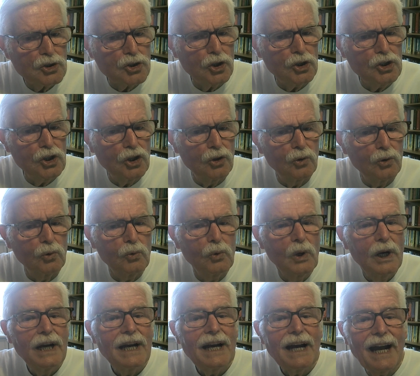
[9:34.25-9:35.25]
to you
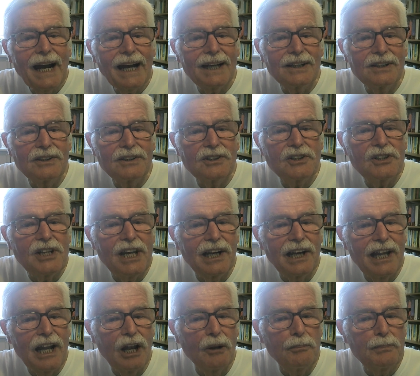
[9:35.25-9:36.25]
and
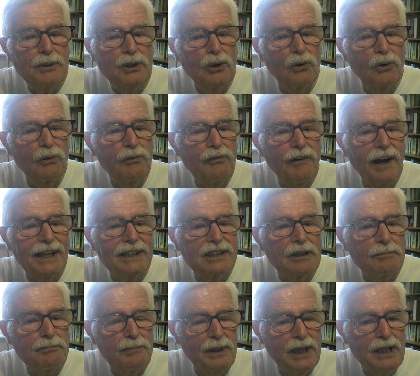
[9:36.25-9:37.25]
they'll help you find
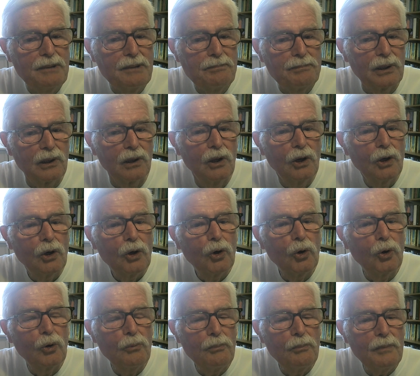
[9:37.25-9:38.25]
the people
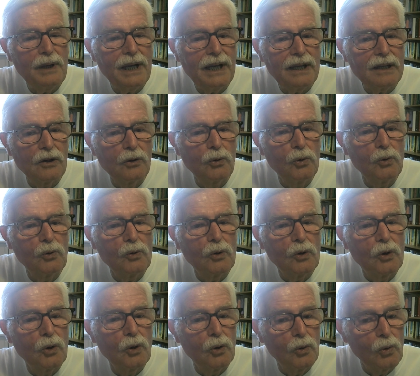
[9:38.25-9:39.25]
who may, who
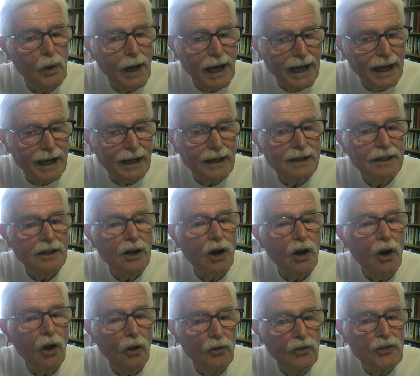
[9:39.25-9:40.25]
who are
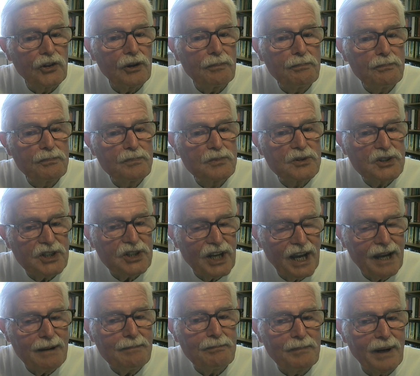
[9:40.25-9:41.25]
on the
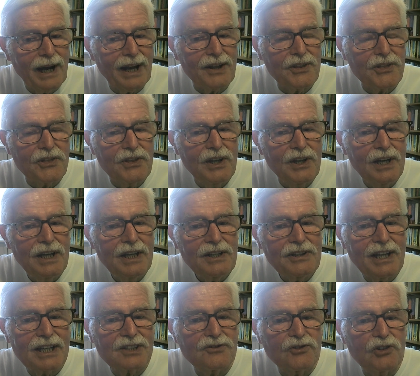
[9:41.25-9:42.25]
same path
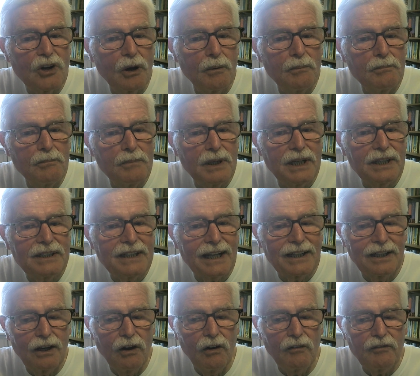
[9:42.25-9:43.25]
that's from uh,
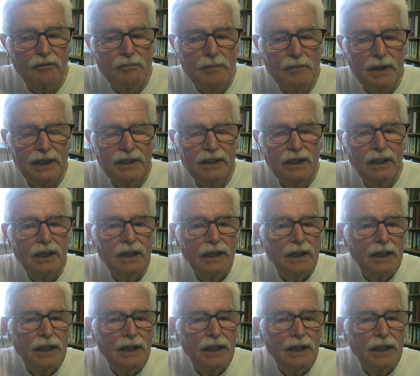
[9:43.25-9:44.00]
Nana Hoffman